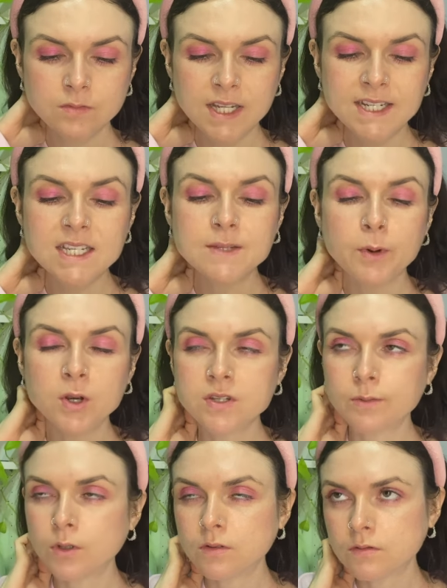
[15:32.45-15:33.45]
They're
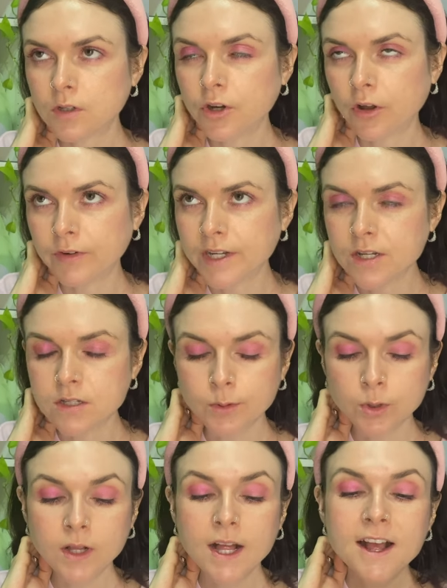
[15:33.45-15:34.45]
disposable, not
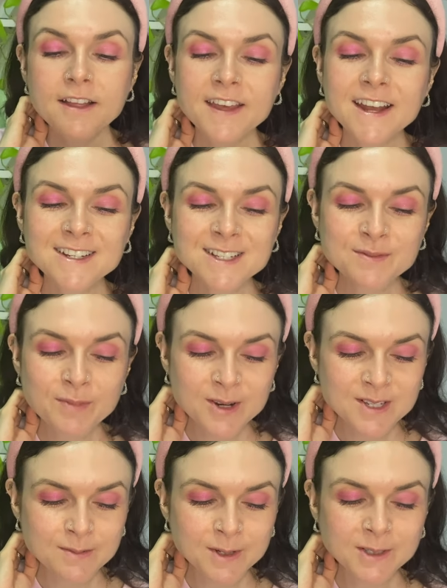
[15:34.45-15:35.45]
reusable. They are
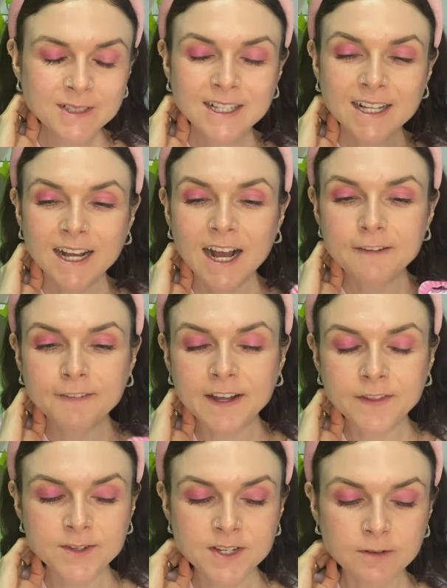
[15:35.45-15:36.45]
disposable I
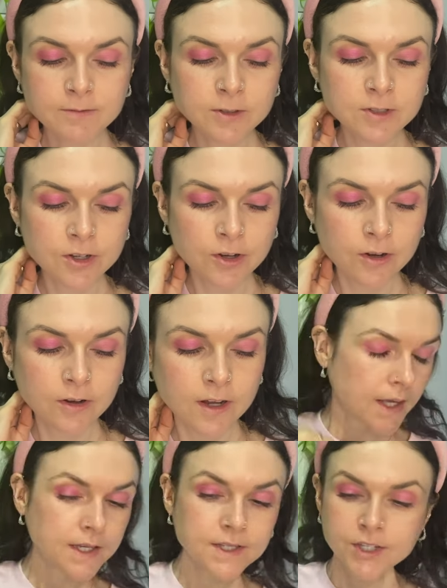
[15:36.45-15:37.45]
find those helpful too.
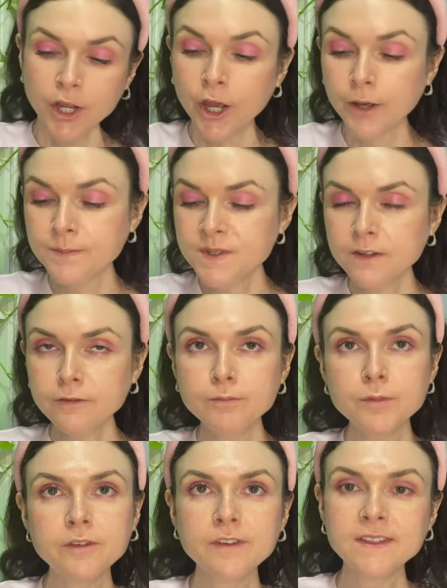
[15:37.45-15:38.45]
In terms of
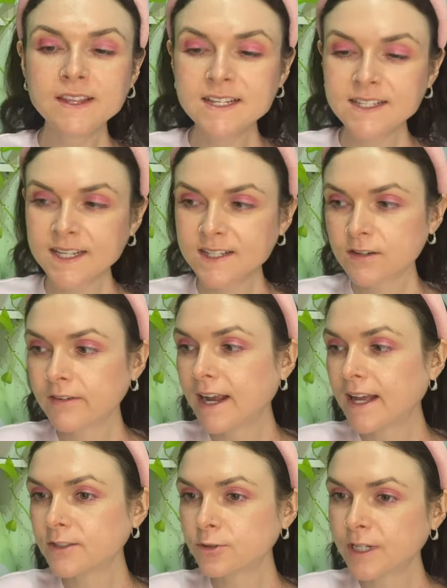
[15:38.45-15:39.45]
moving these things
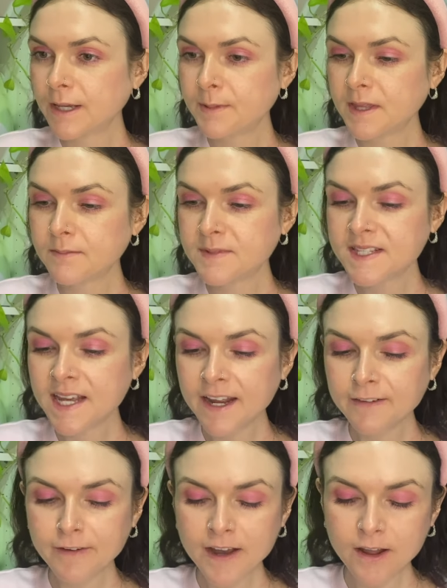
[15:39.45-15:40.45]
around or keeping them
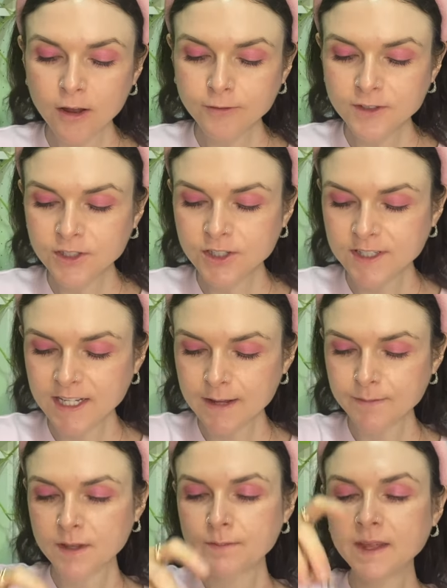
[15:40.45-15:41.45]
safe, I often just
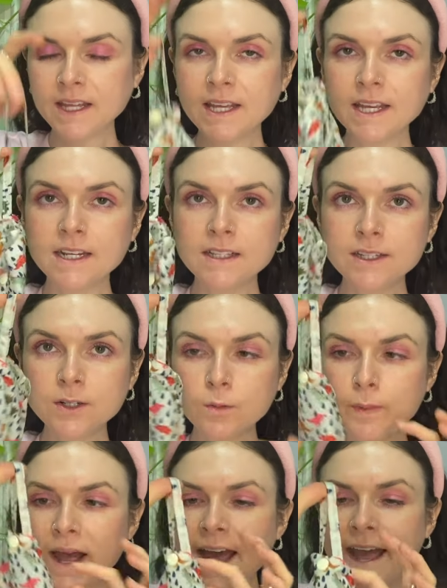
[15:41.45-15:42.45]
keep them like in a little
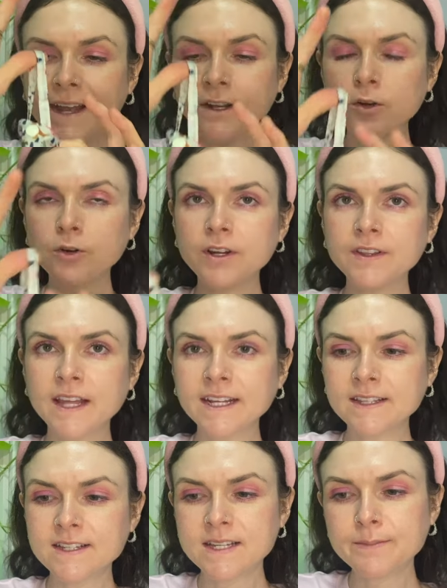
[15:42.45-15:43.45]
bag or in
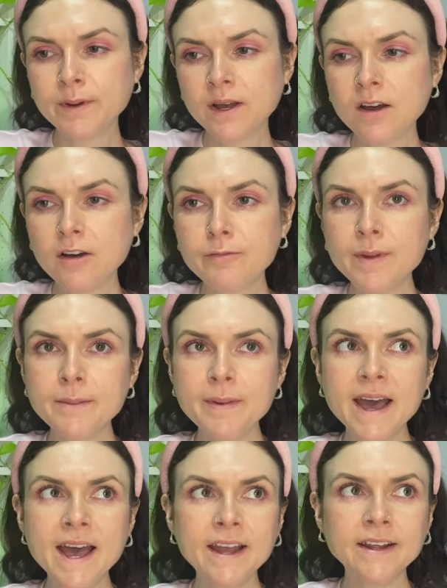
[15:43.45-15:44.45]
like the zipper of my
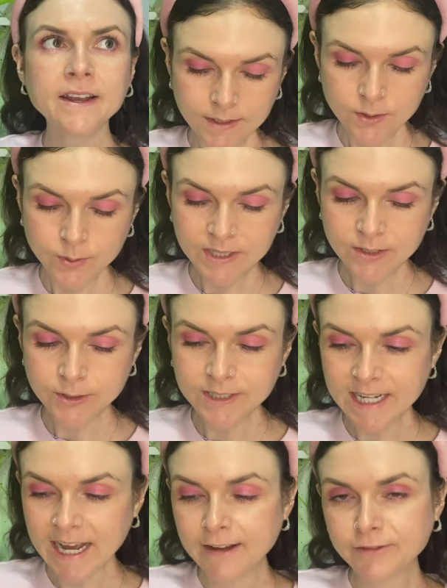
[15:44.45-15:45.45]
bag. It's always good
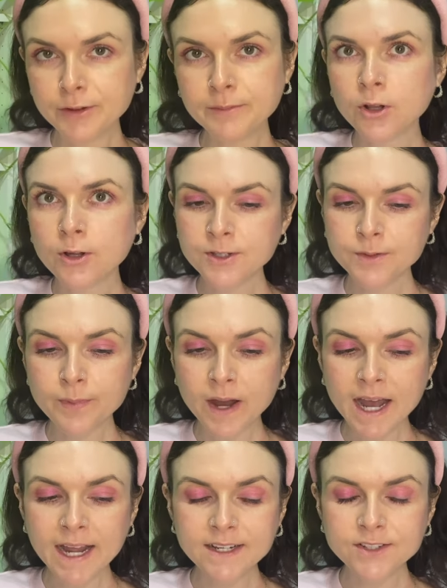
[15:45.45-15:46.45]
to have them close
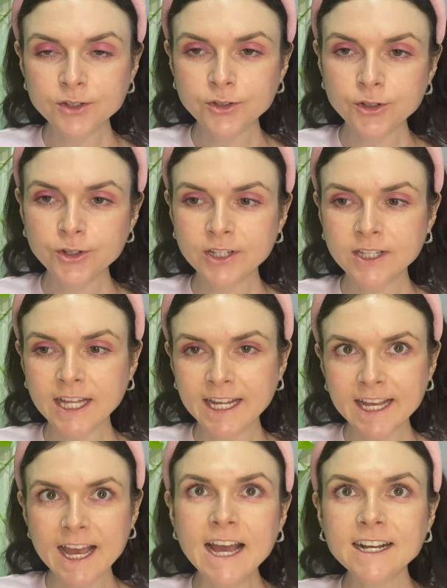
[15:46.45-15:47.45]
by so you can like
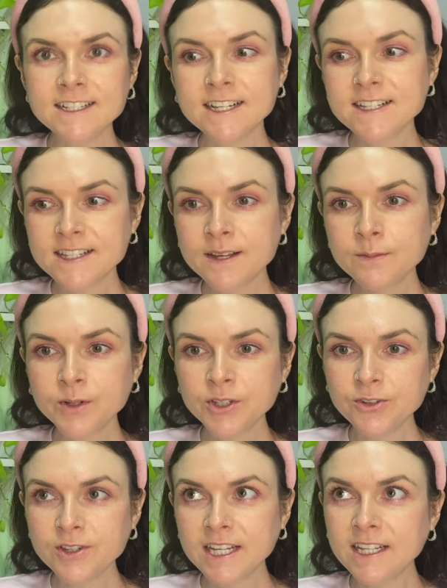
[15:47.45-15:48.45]
access them when
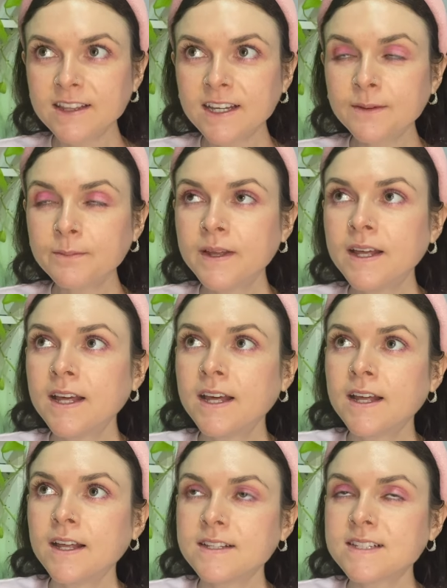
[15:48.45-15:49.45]
you need them.
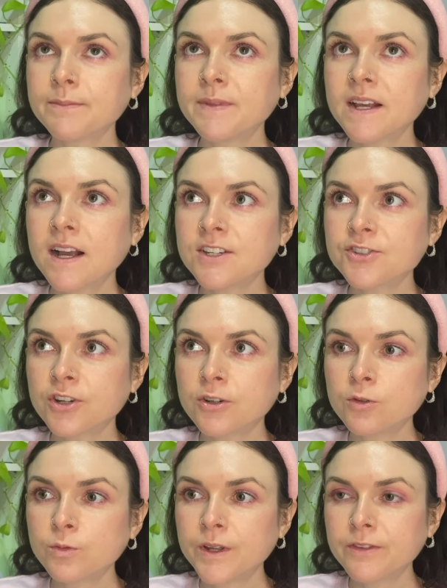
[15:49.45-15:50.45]
Something I
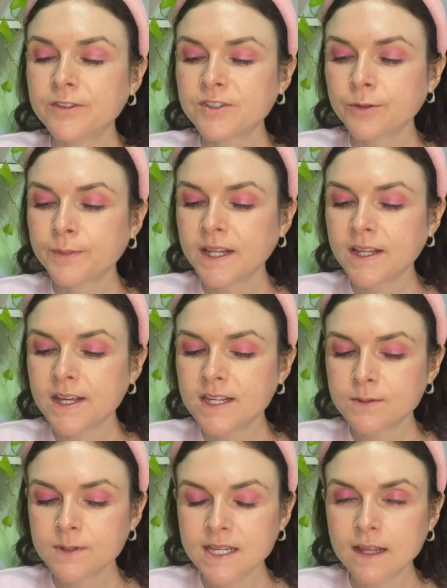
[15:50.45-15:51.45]
struggled with for so many
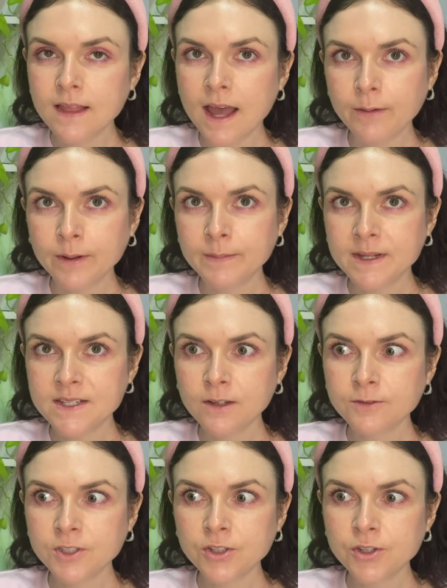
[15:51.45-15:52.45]
years was allowing
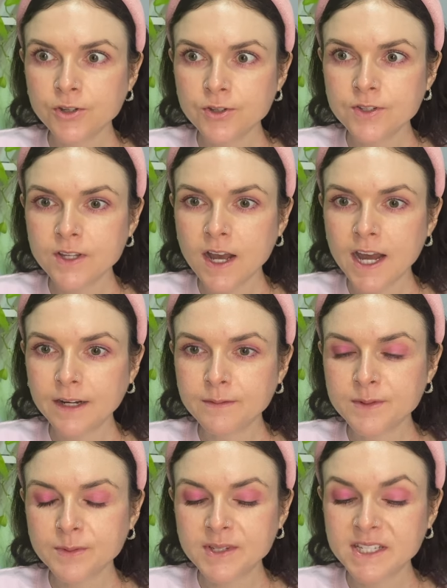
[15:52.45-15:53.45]
myself to use
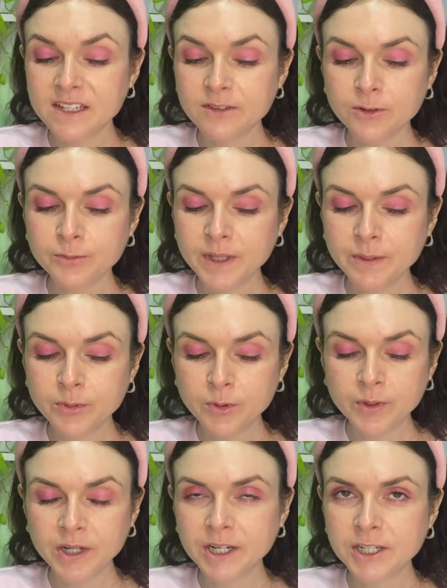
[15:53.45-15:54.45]
items because I thought people
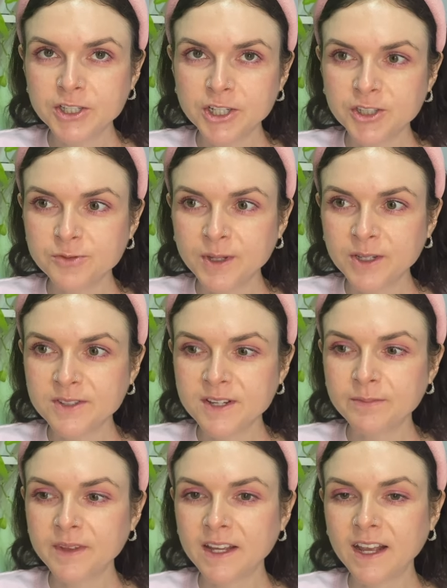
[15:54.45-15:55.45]
were going to judge me or
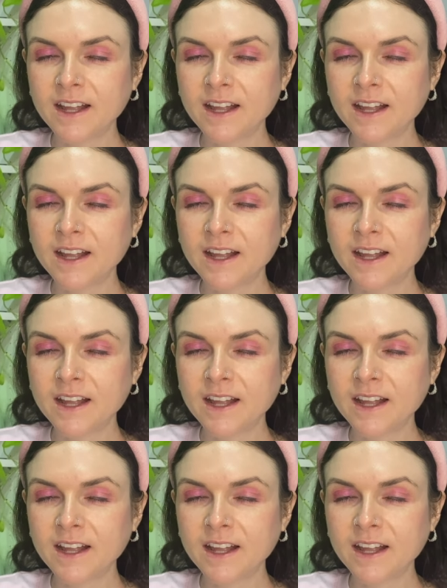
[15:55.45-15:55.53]
something.